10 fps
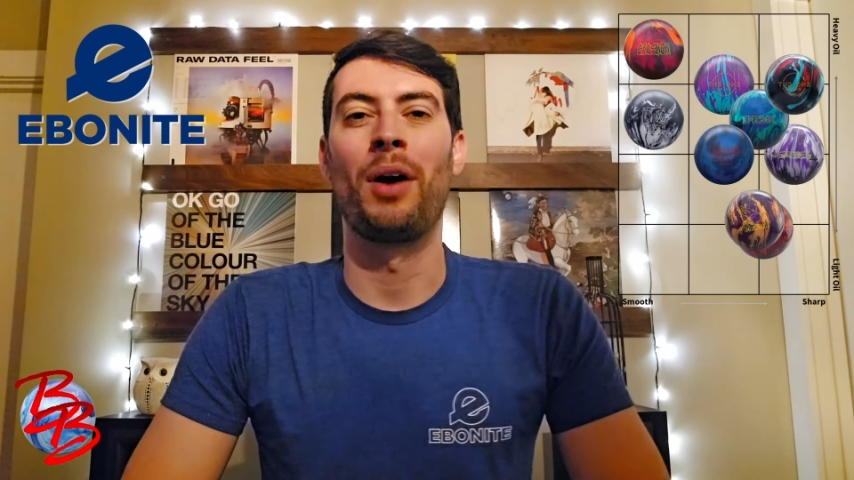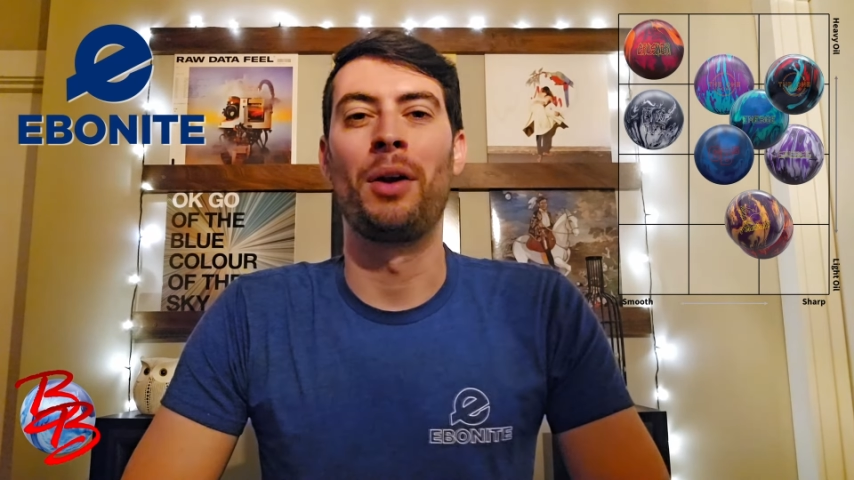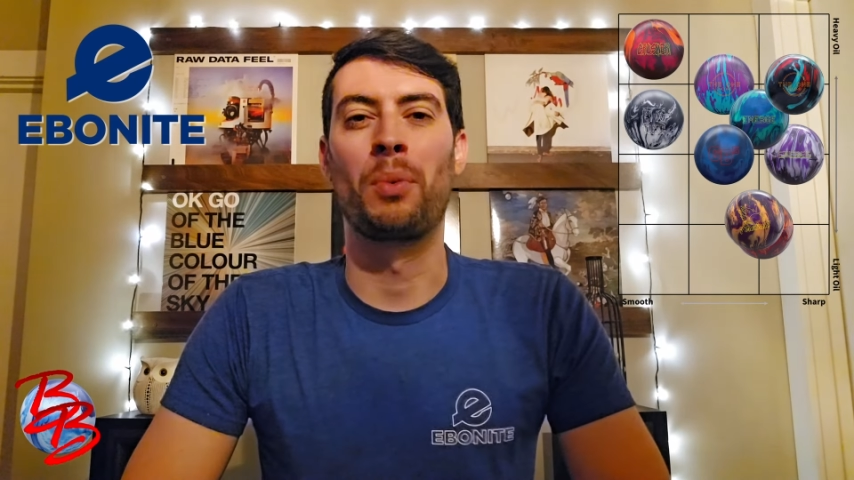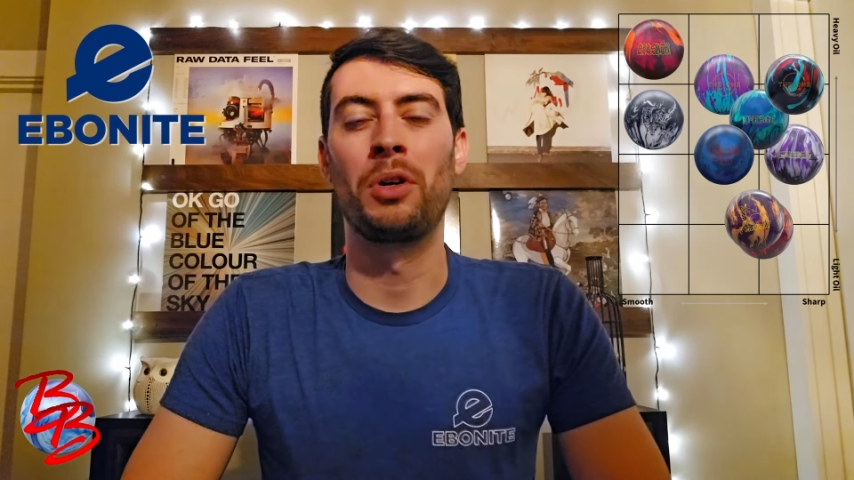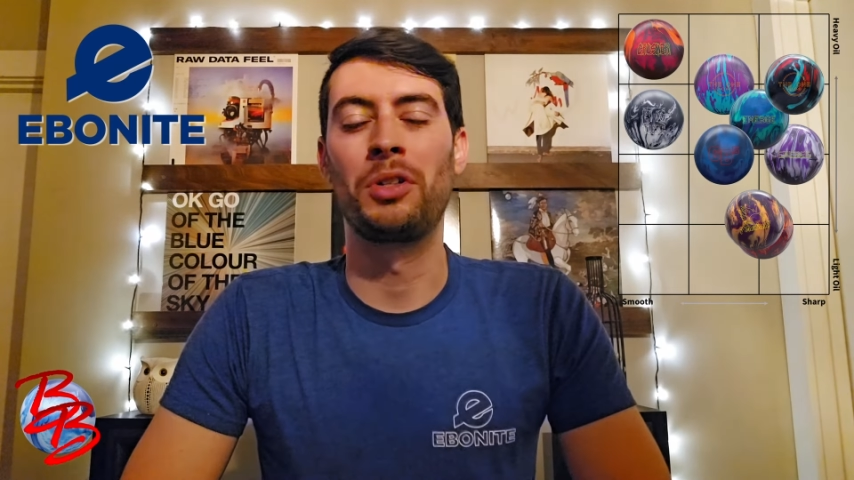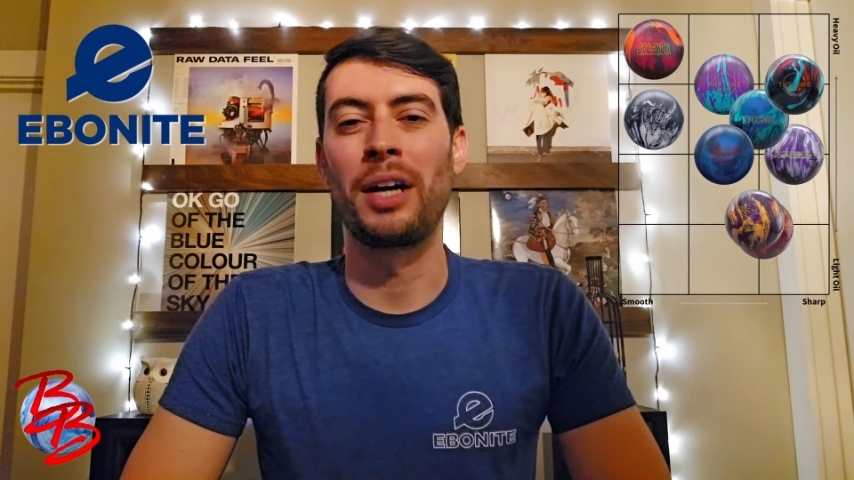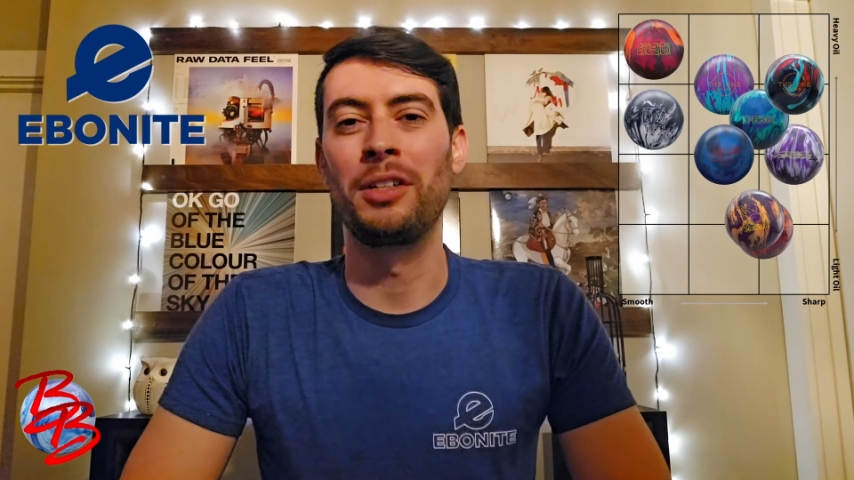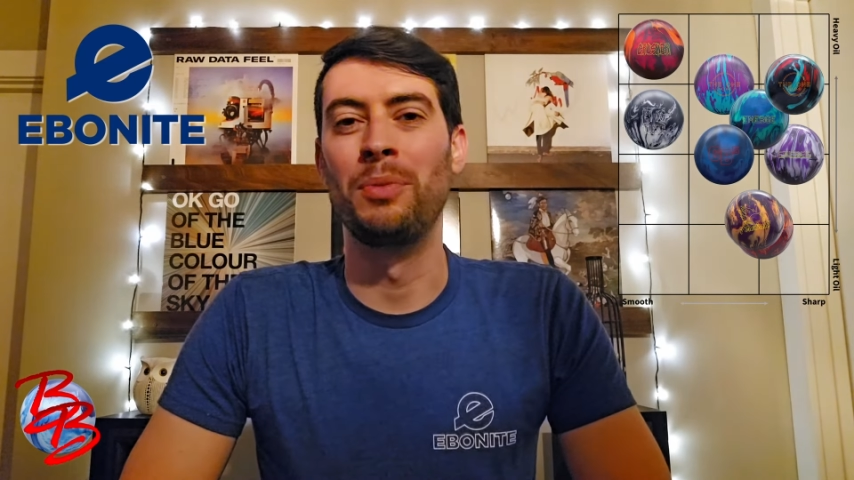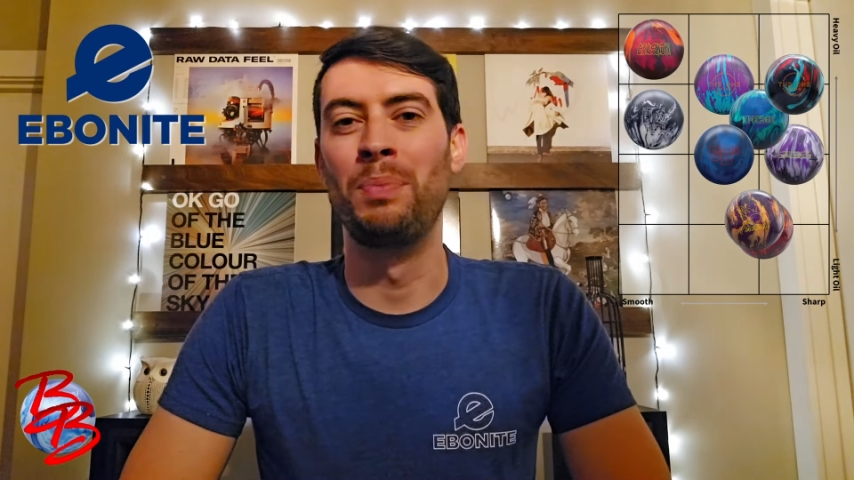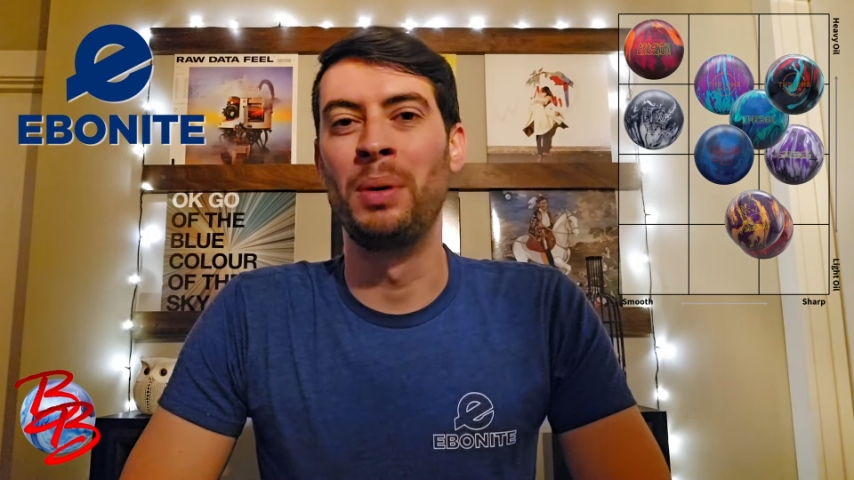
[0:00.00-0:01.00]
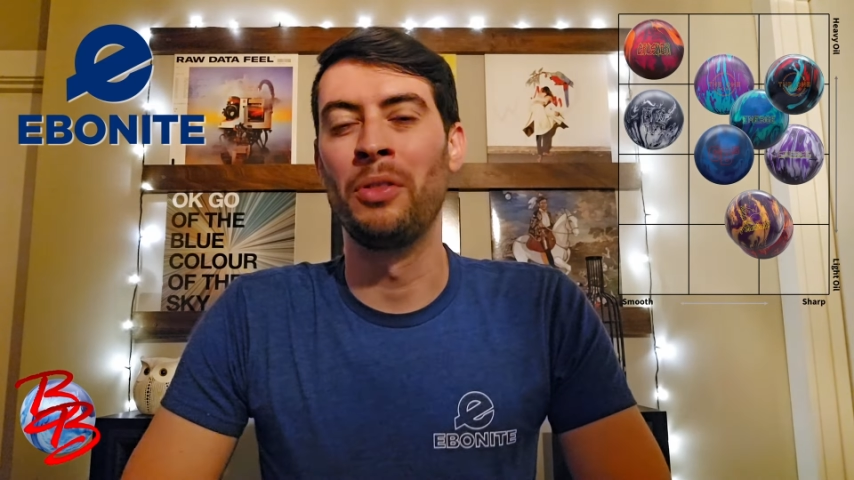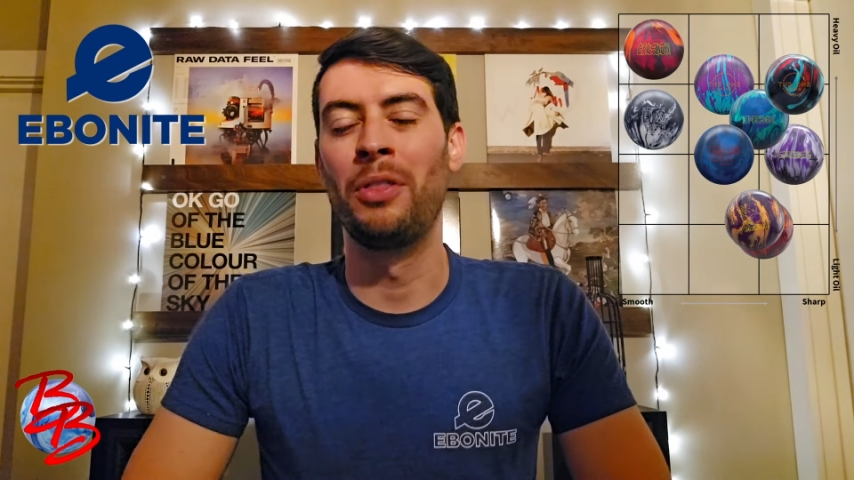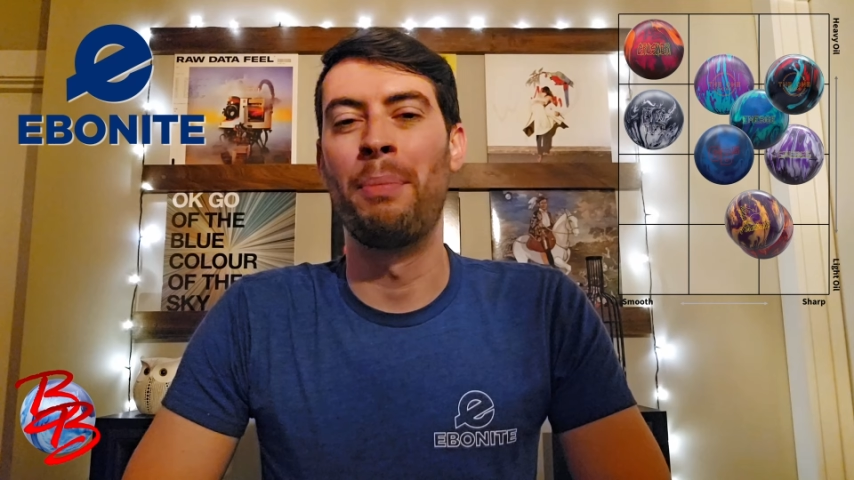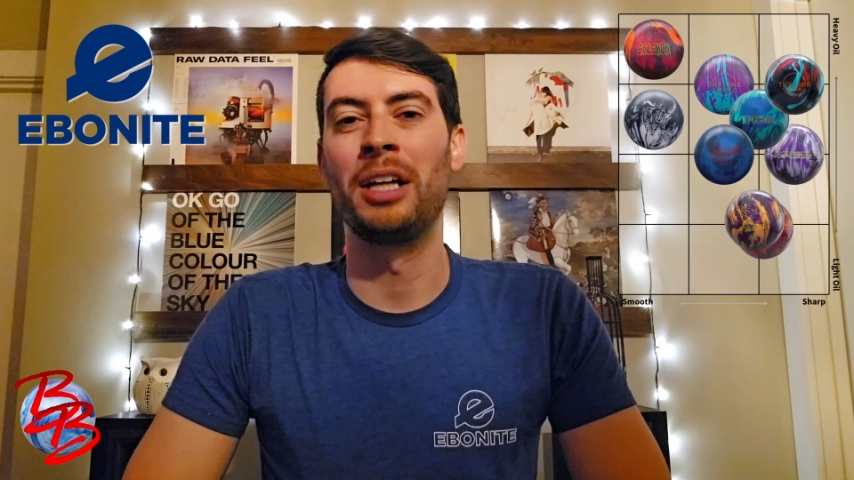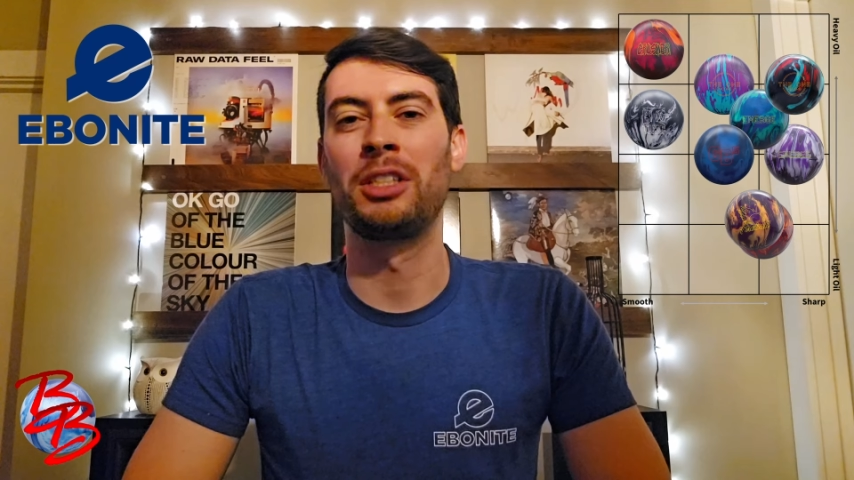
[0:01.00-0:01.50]
and we're trying to build the
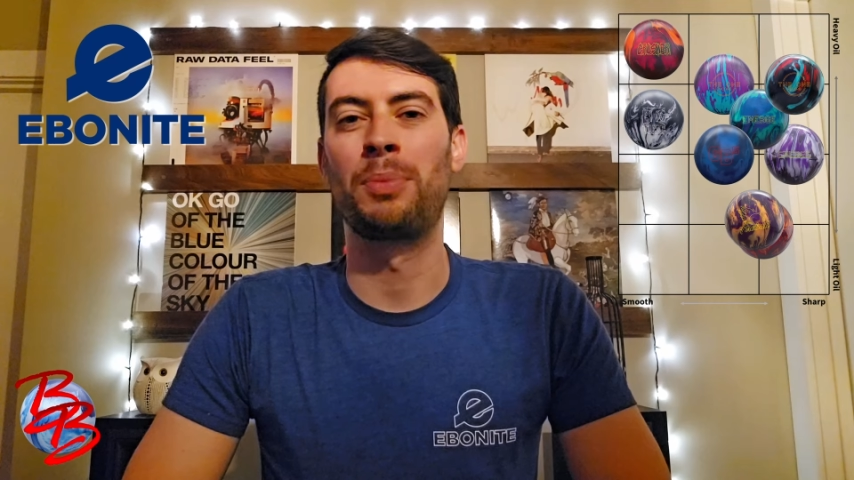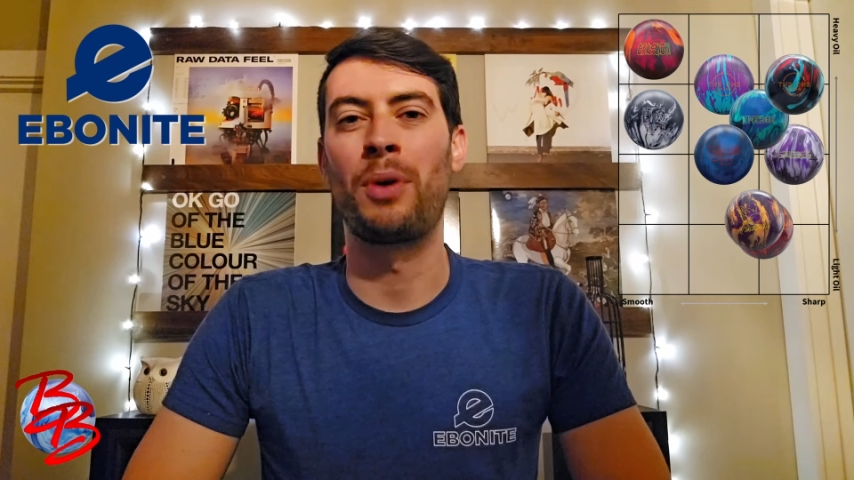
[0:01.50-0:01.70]
best